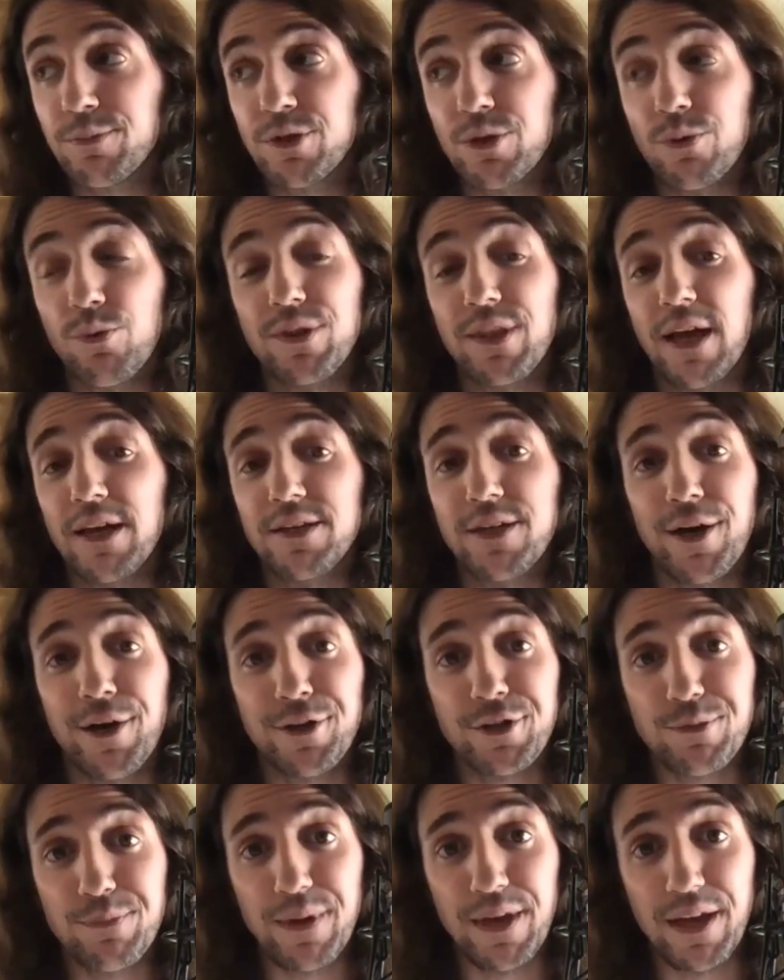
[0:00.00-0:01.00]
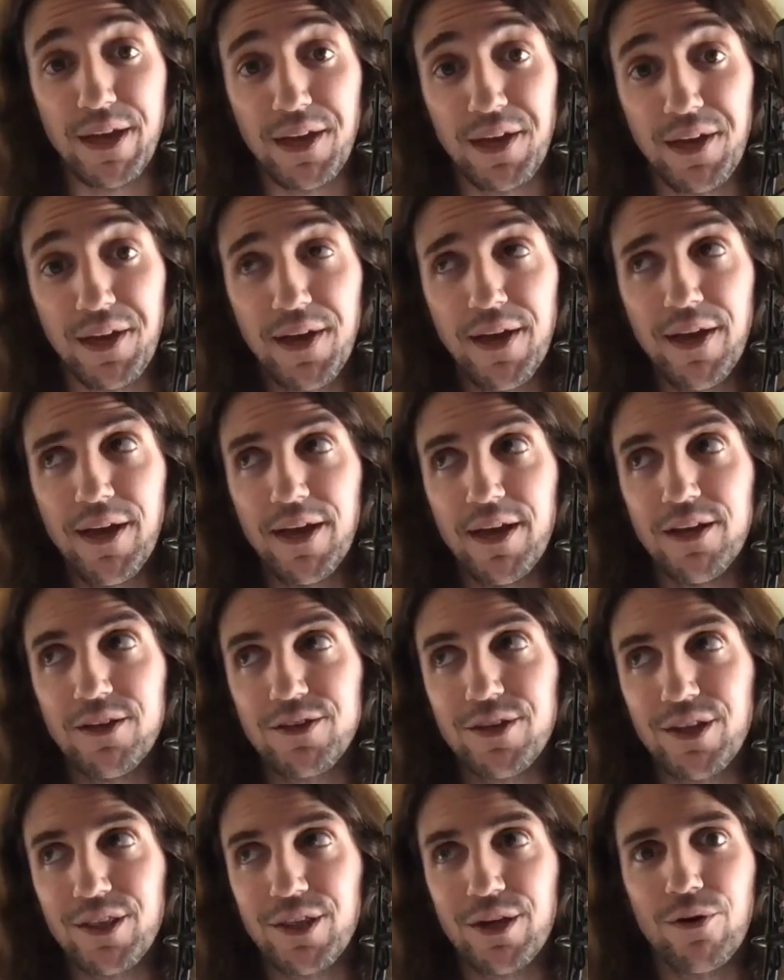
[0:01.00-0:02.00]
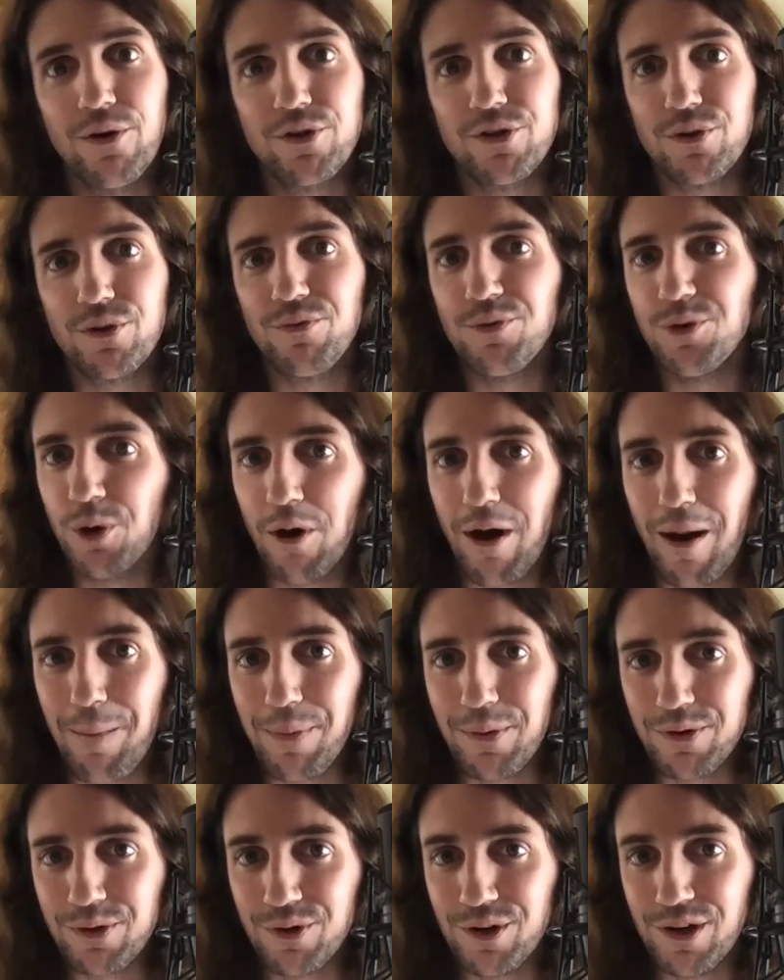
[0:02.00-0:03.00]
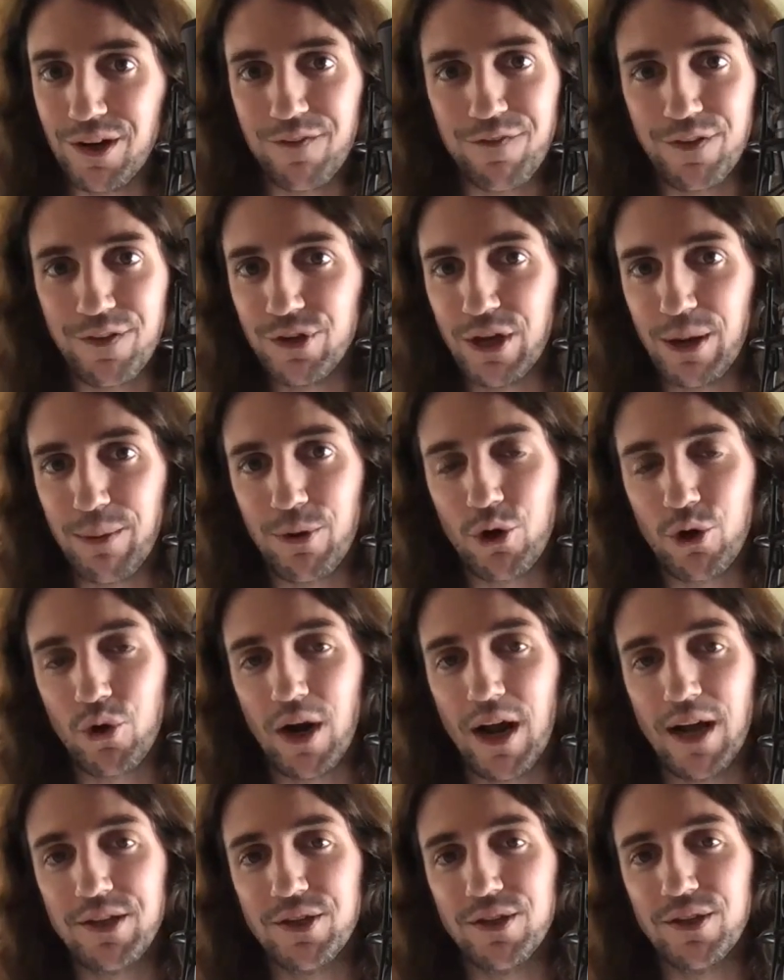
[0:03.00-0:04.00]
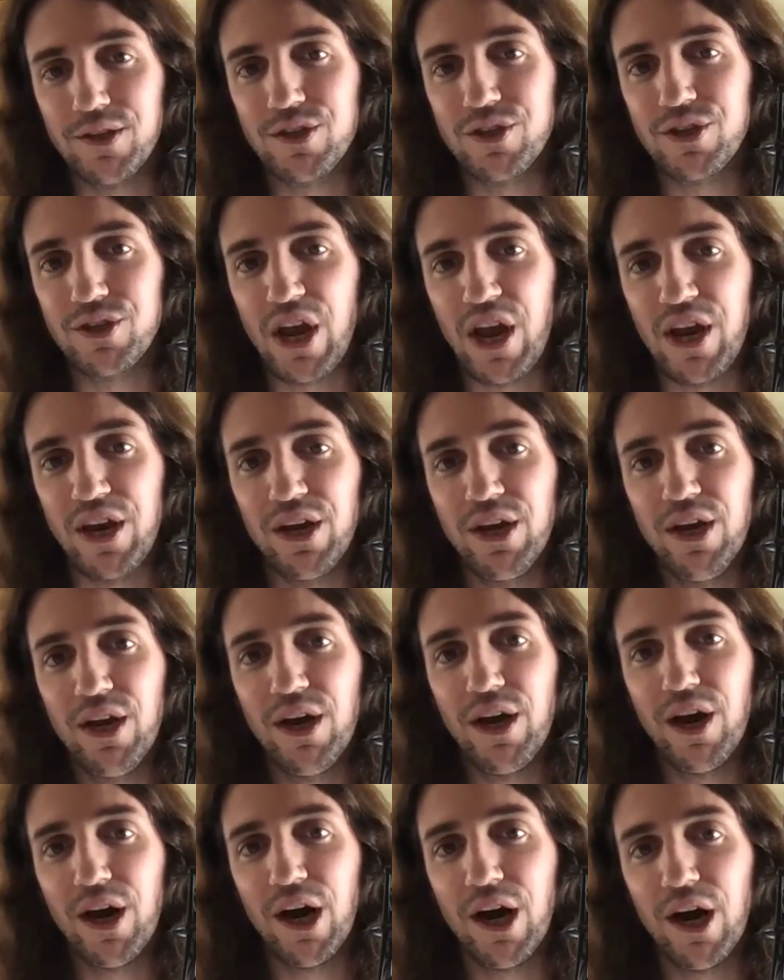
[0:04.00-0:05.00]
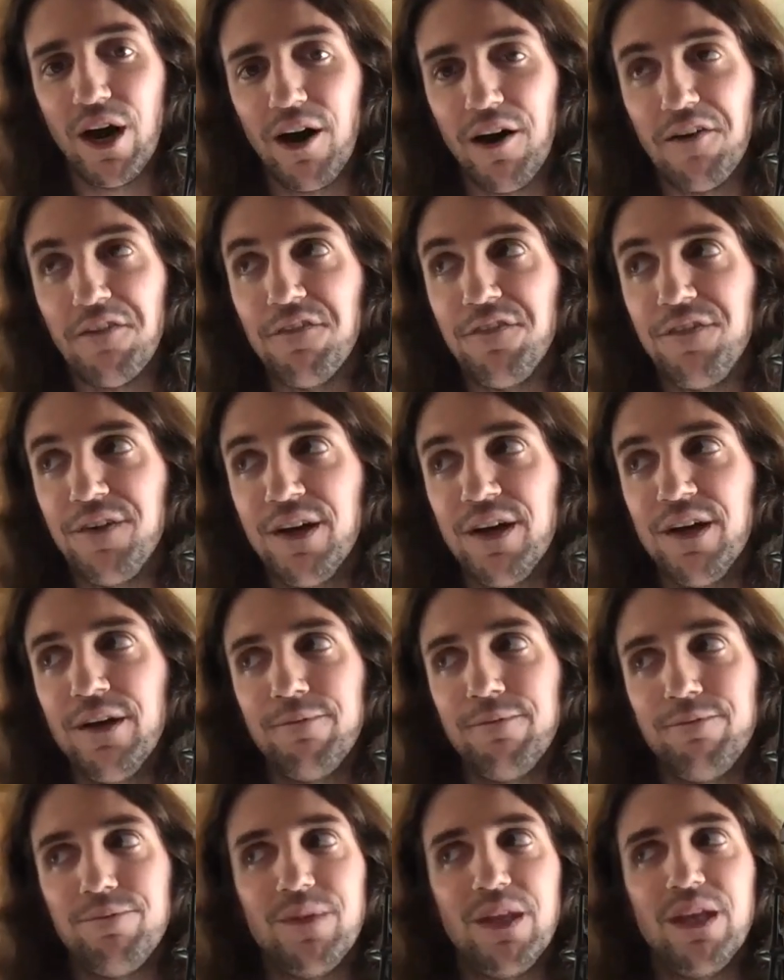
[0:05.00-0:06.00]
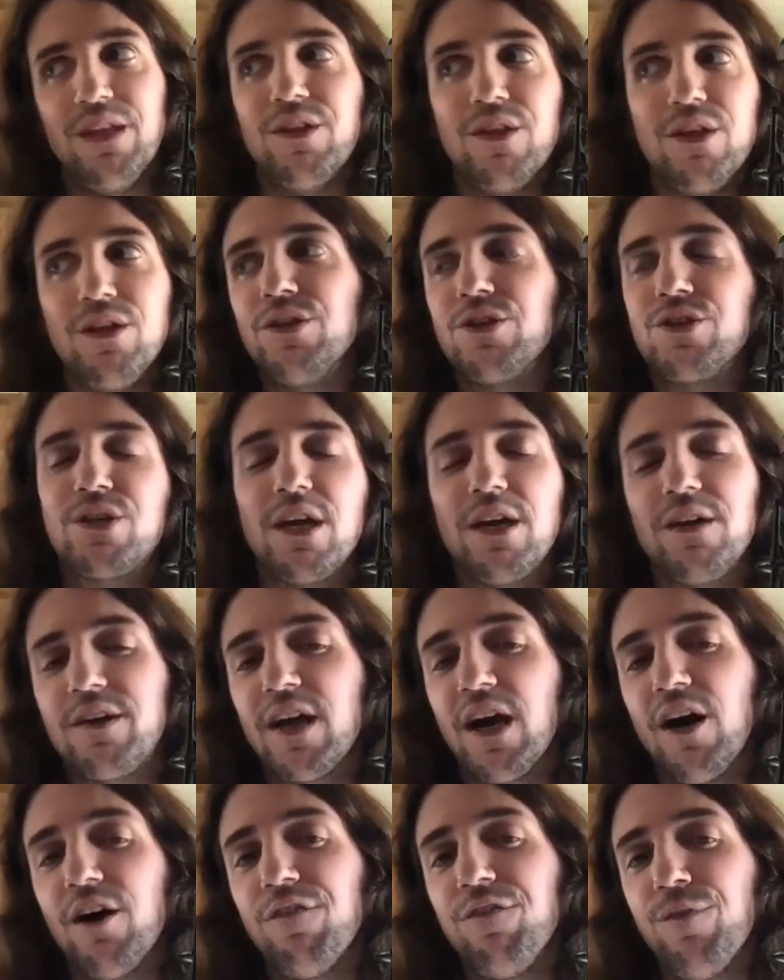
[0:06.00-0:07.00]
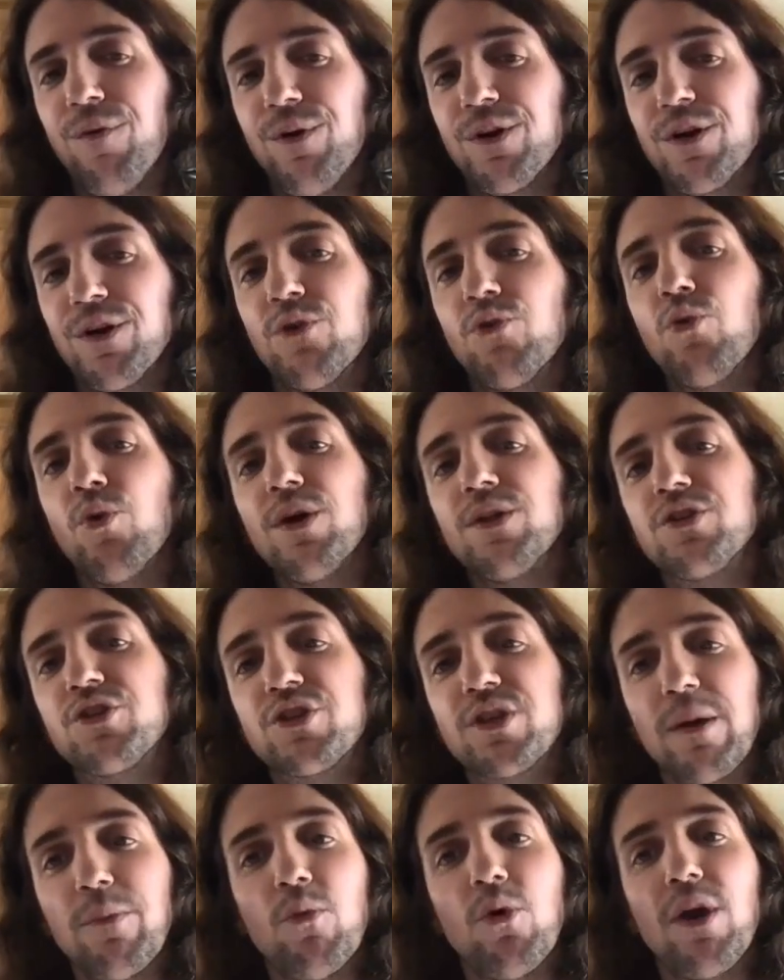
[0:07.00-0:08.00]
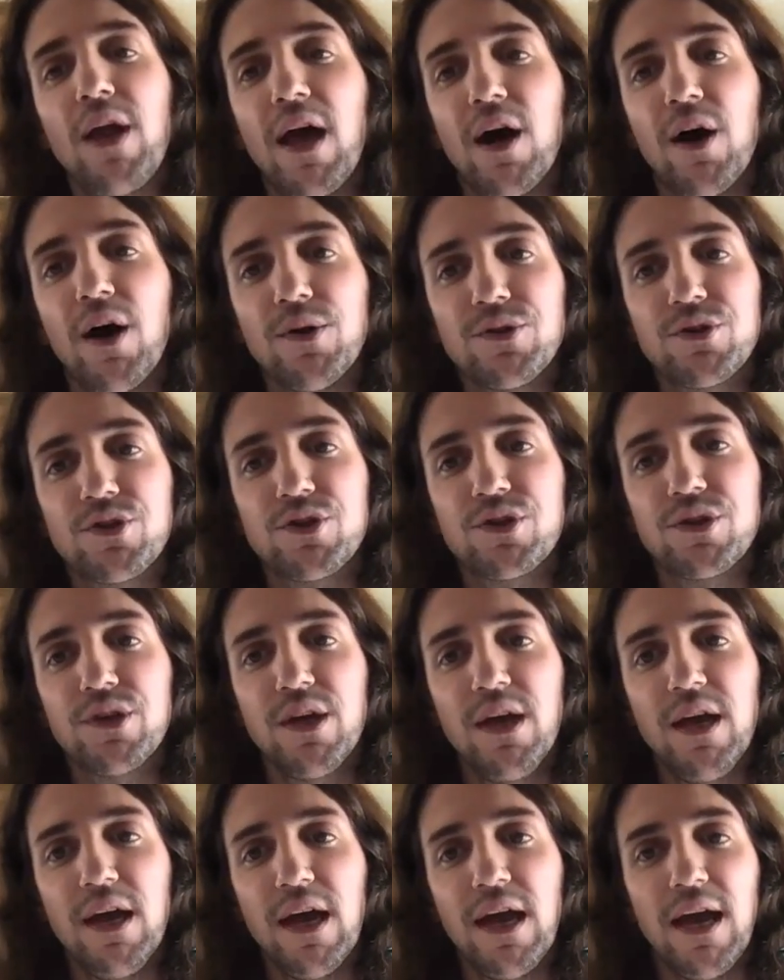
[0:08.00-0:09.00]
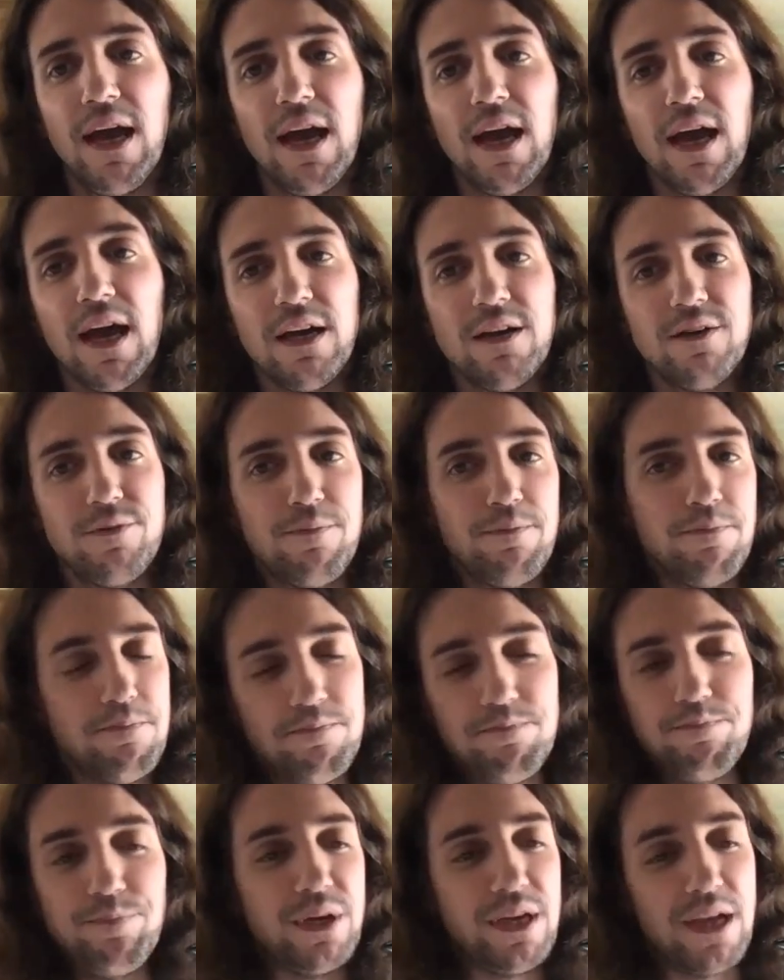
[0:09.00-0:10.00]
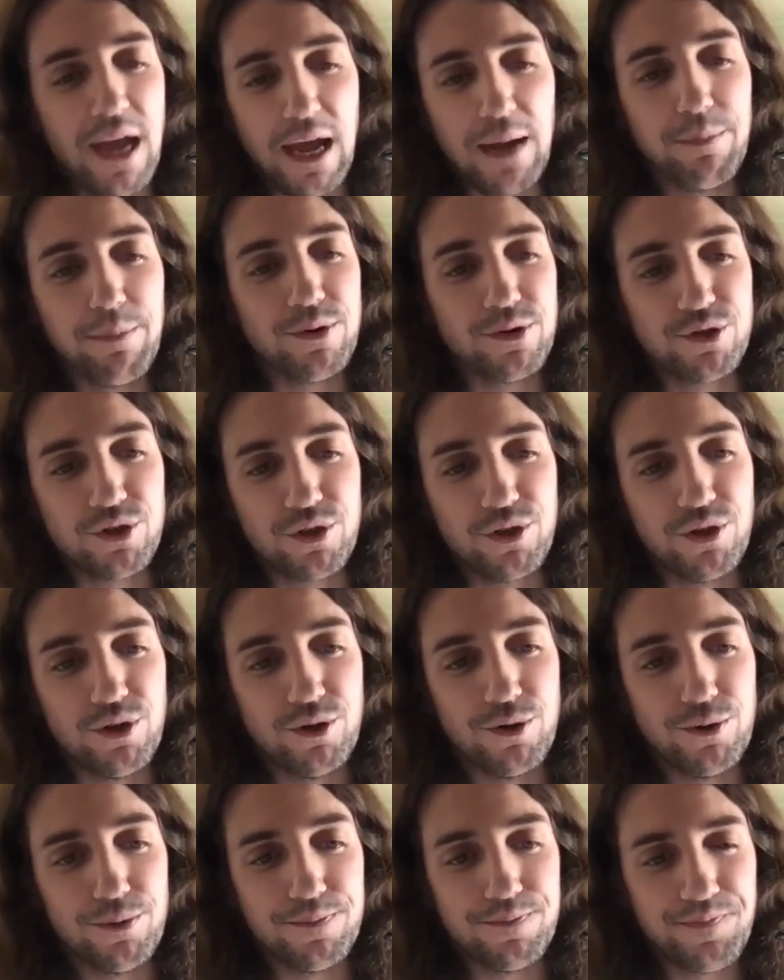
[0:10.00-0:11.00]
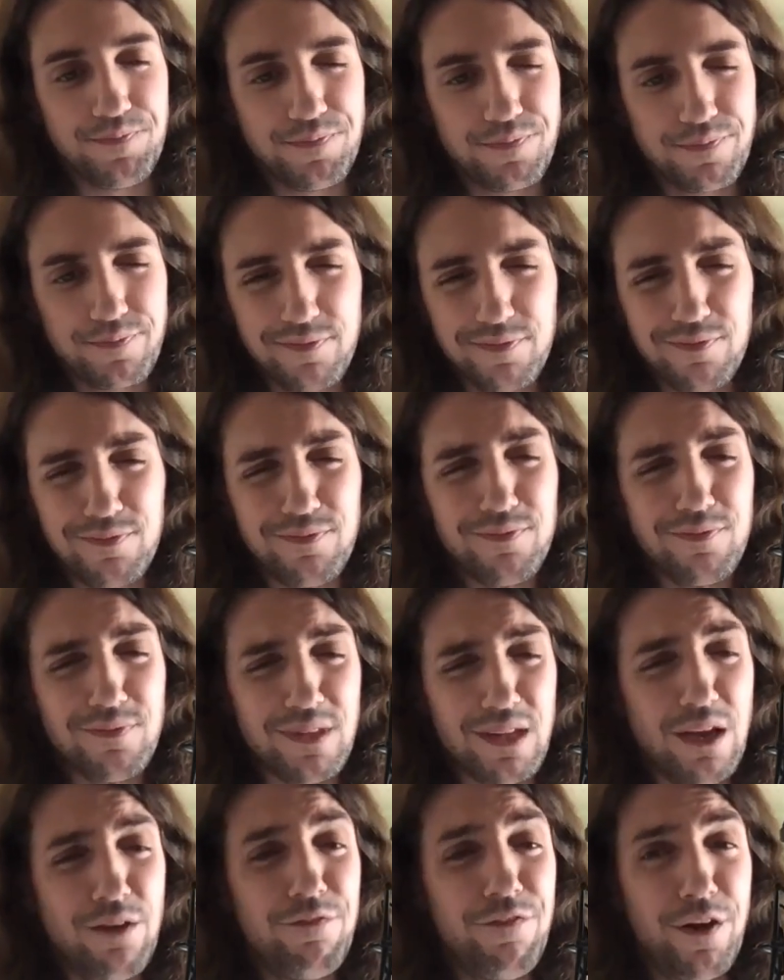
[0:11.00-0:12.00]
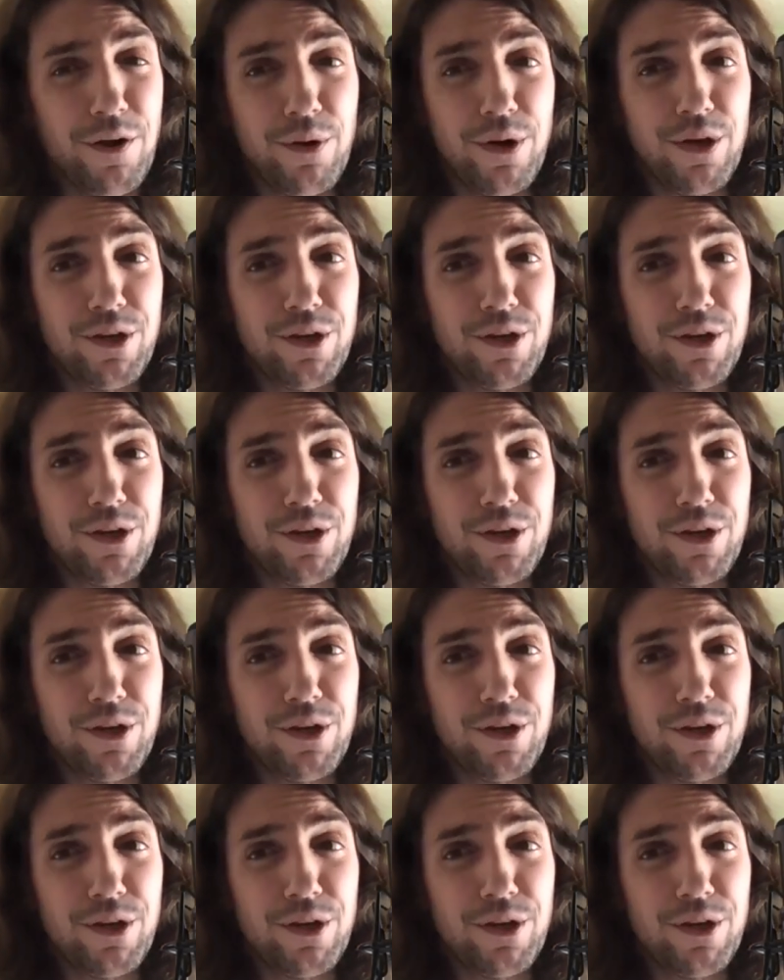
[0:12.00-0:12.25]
So what that tells me is that there was a real opportunity for the Democrats in the state of California to run someone else and be able to very